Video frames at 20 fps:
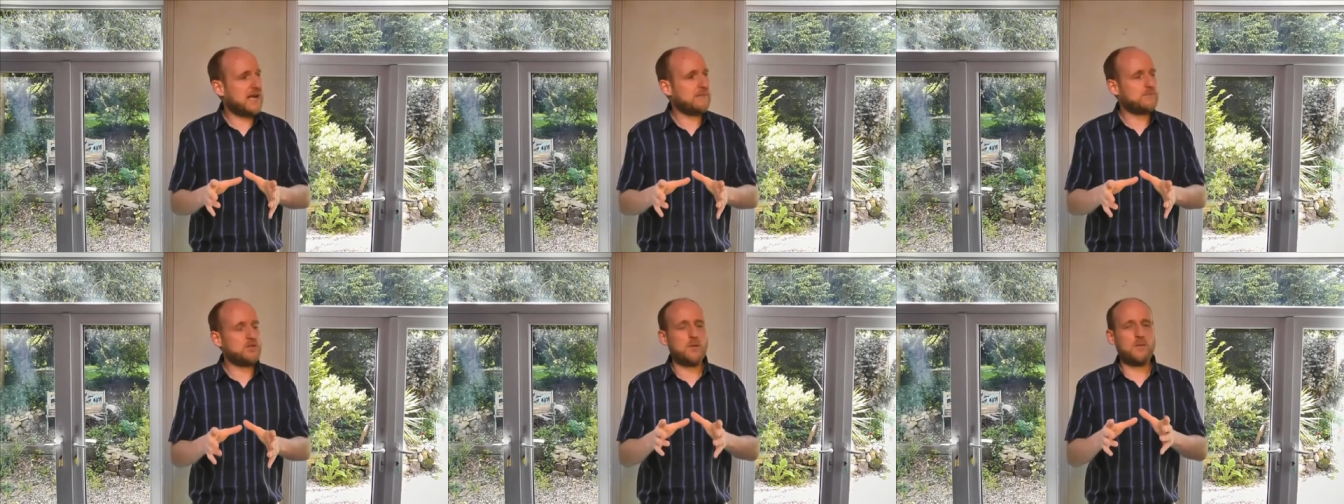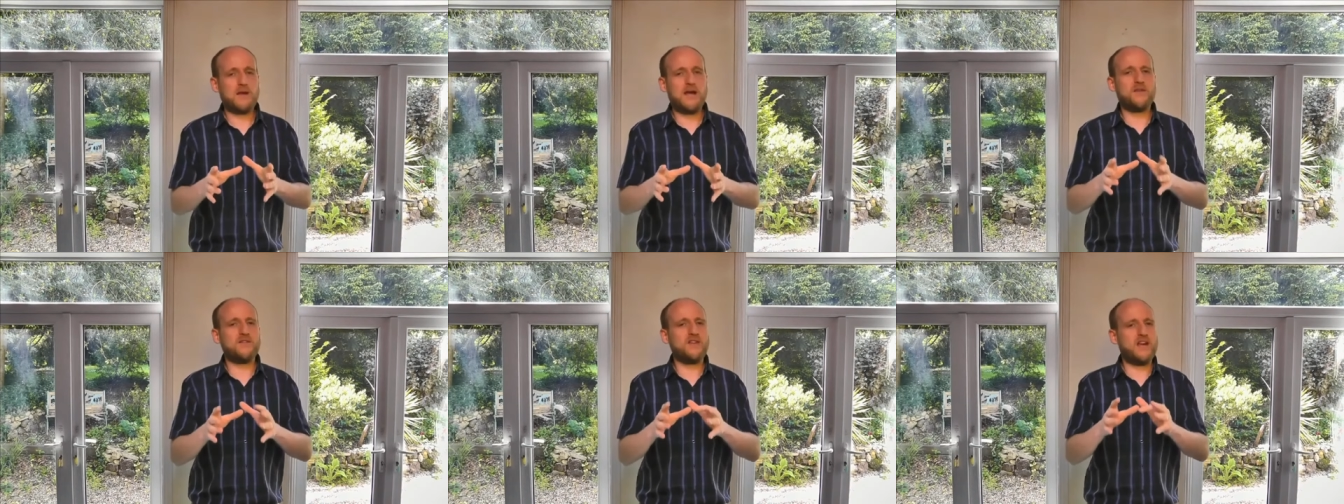
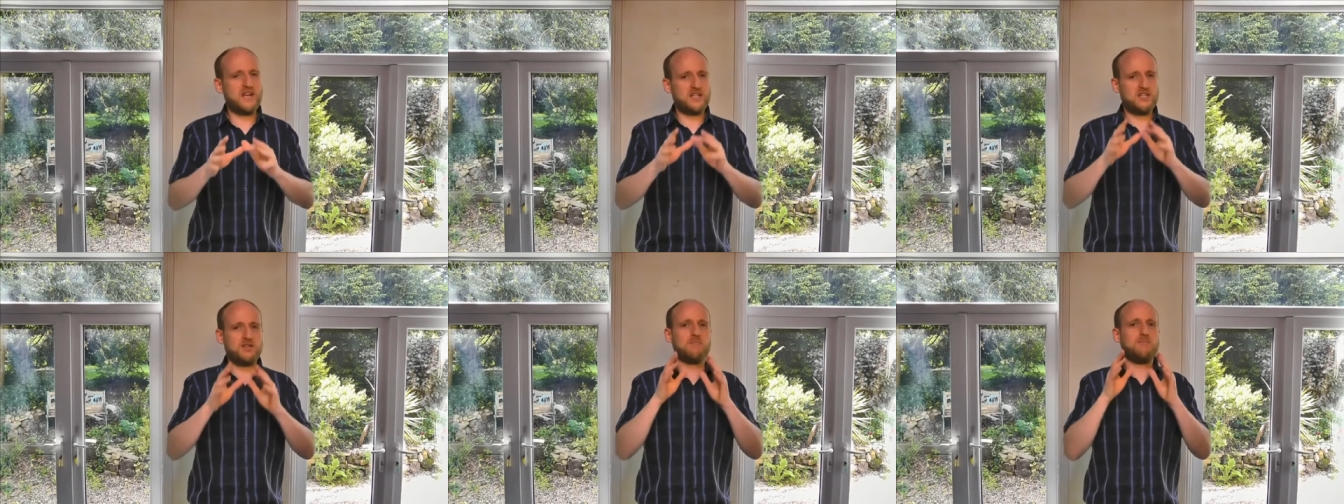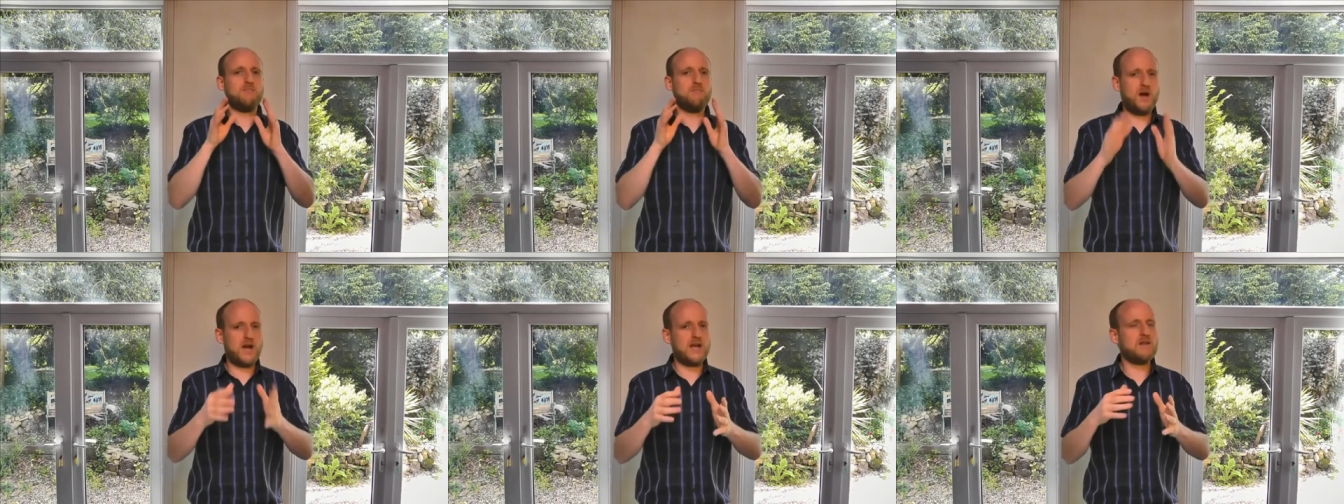laptop out there,
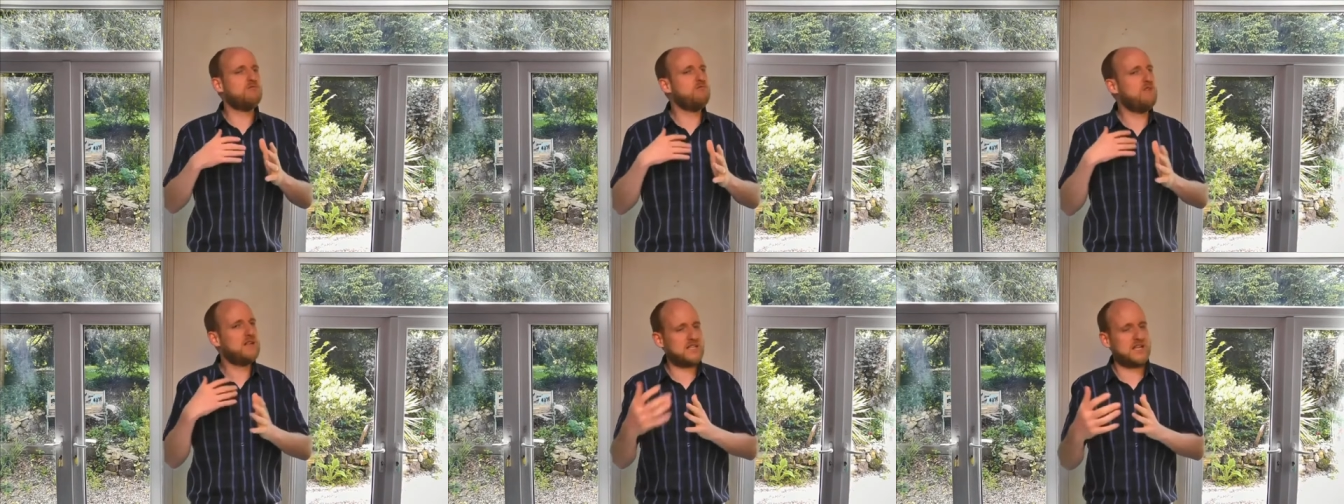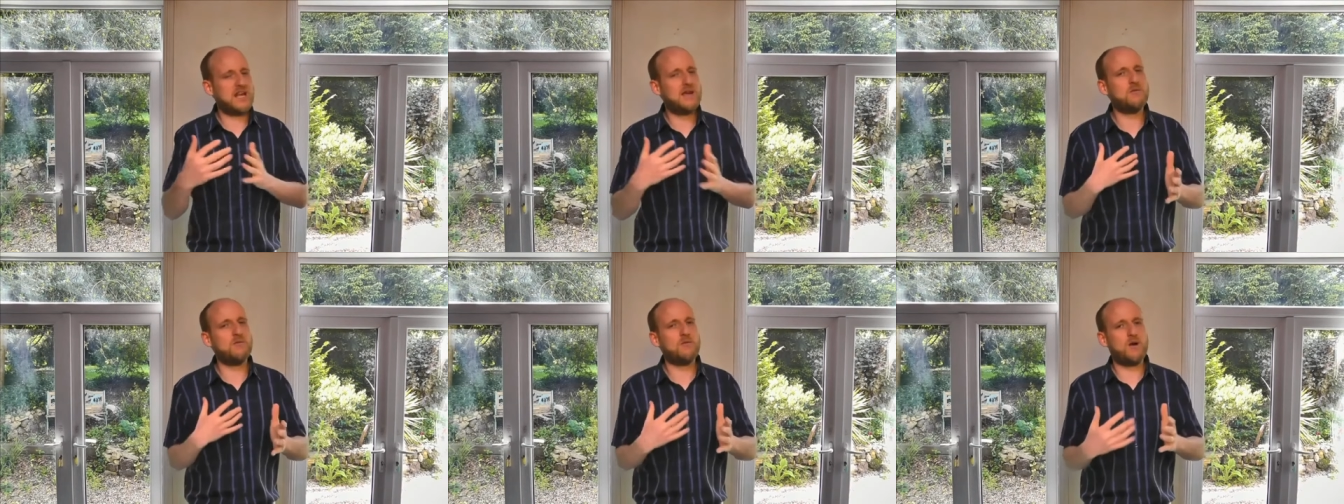you might
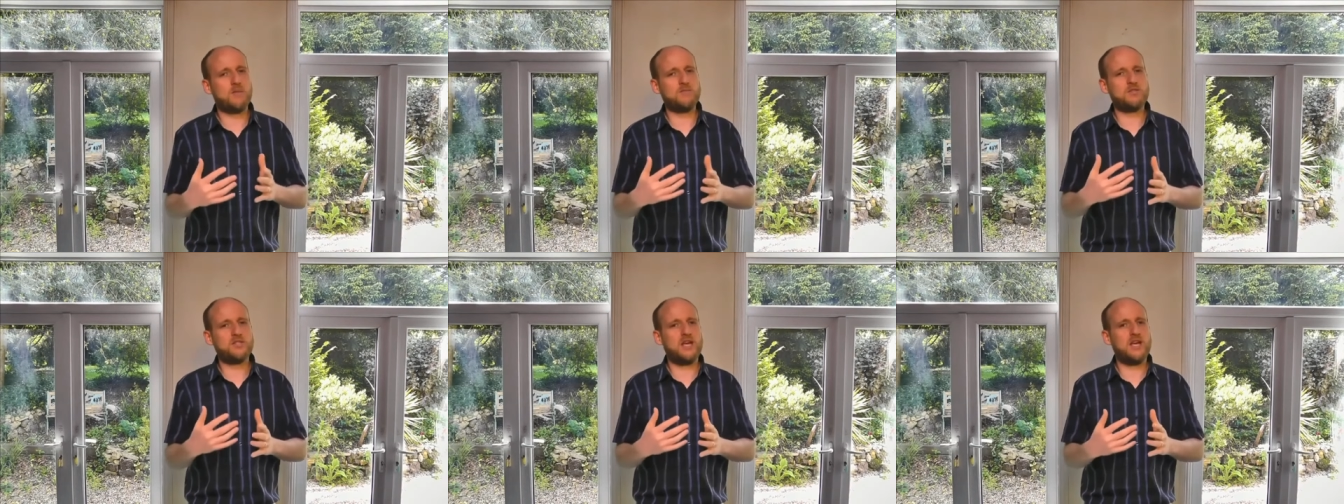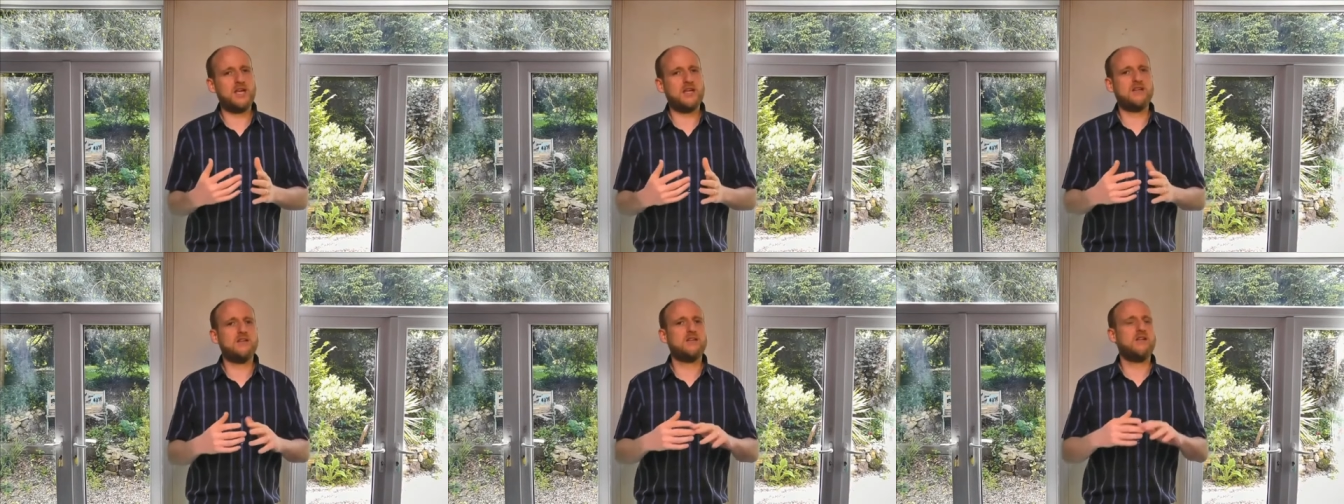resonate with what I'm
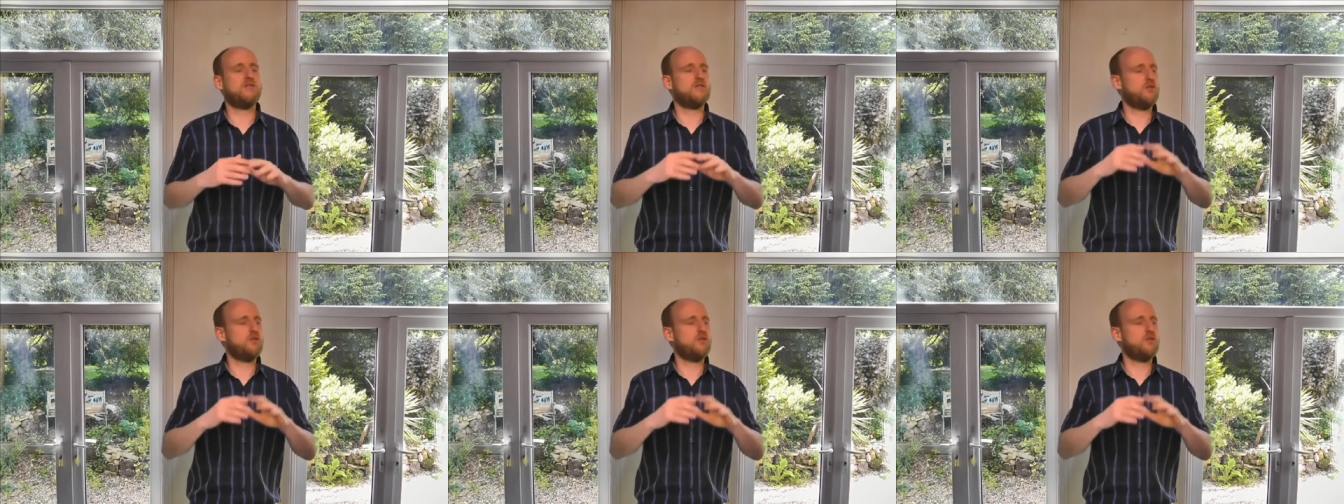saying.